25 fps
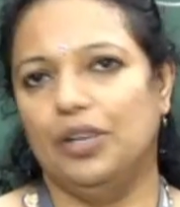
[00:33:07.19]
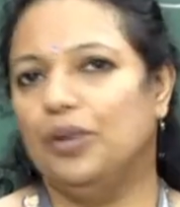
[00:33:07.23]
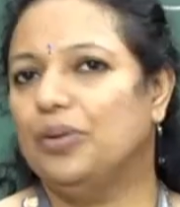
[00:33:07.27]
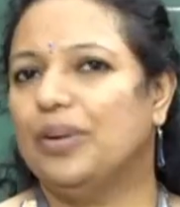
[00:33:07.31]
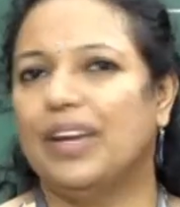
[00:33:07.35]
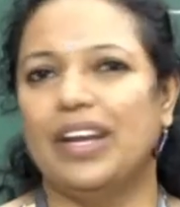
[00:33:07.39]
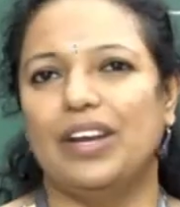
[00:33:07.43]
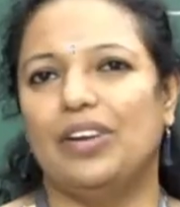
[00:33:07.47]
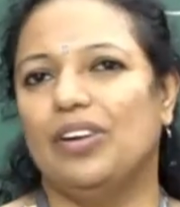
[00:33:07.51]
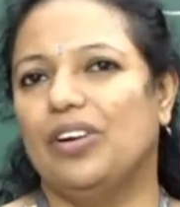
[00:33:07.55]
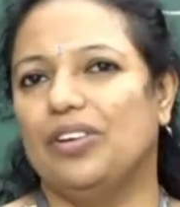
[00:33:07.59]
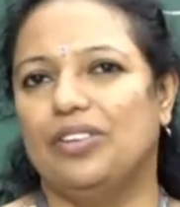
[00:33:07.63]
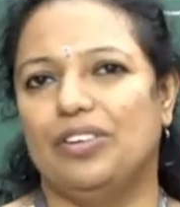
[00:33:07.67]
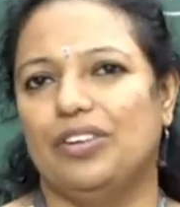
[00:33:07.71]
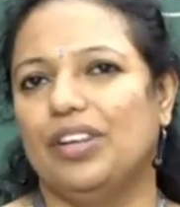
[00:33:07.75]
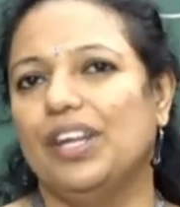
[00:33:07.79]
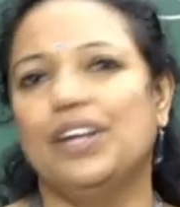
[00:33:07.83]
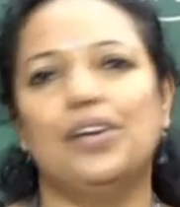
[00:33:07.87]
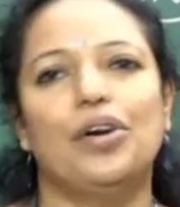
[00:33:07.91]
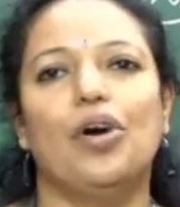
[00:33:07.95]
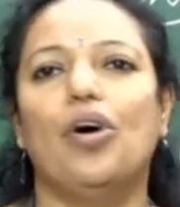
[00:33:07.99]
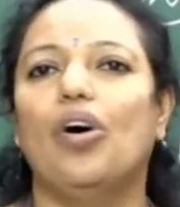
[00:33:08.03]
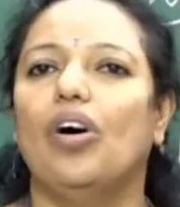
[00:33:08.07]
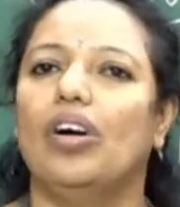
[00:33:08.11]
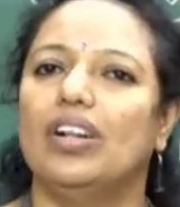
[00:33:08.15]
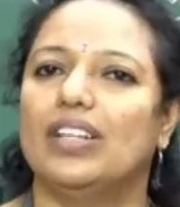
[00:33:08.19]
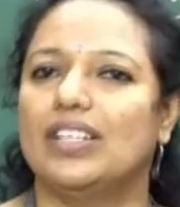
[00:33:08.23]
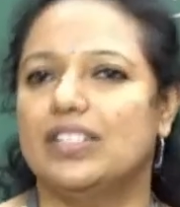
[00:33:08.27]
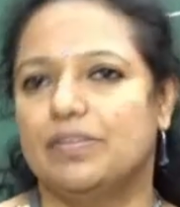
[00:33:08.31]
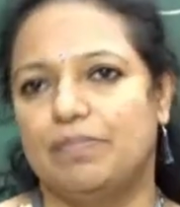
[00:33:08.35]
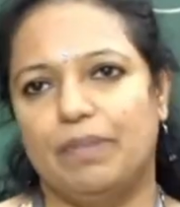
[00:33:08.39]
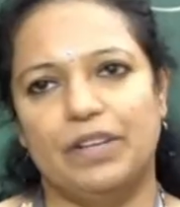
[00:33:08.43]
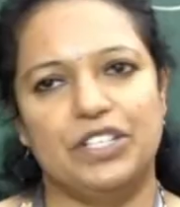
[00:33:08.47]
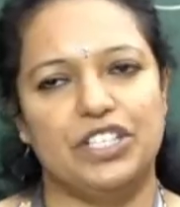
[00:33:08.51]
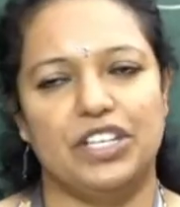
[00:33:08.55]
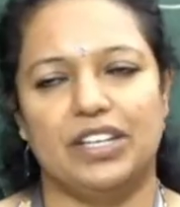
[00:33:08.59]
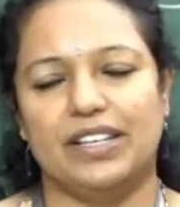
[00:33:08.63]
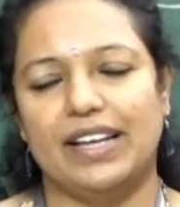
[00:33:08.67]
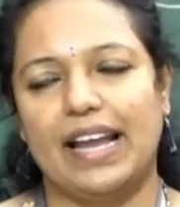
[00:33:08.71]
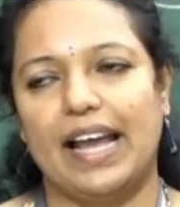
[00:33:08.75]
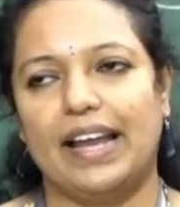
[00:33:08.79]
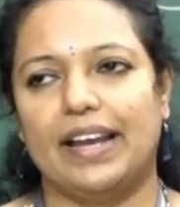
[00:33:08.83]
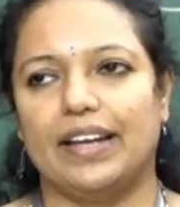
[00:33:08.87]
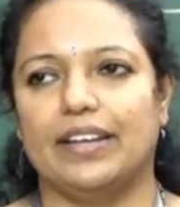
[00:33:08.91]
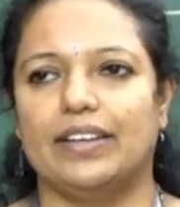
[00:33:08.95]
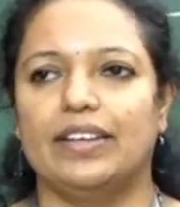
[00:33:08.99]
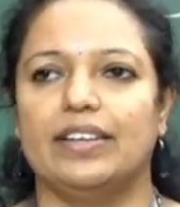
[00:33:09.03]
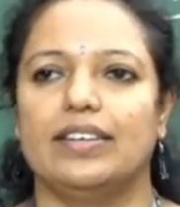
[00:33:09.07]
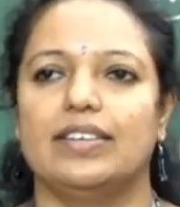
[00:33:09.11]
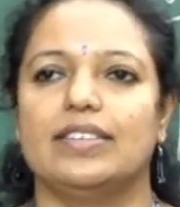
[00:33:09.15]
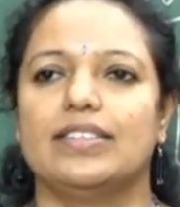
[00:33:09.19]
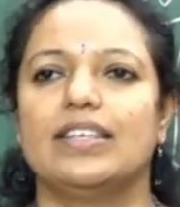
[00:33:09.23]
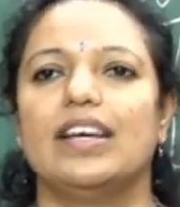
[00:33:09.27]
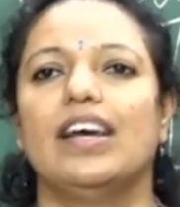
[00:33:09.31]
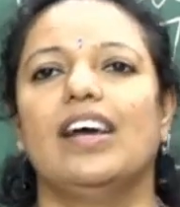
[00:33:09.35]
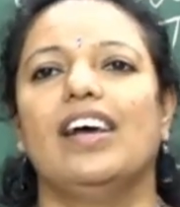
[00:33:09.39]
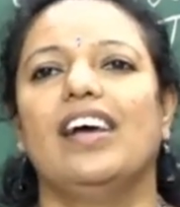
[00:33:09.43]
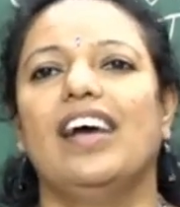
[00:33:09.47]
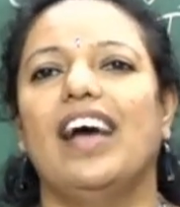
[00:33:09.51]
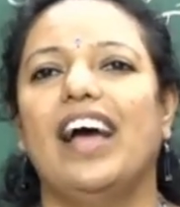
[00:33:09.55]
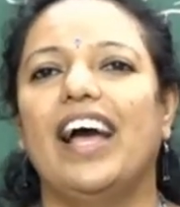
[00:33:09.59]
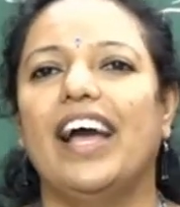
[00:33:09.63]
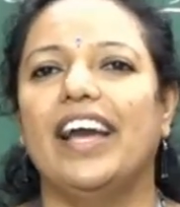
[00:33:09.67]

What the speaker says: You cannot read all the special characters.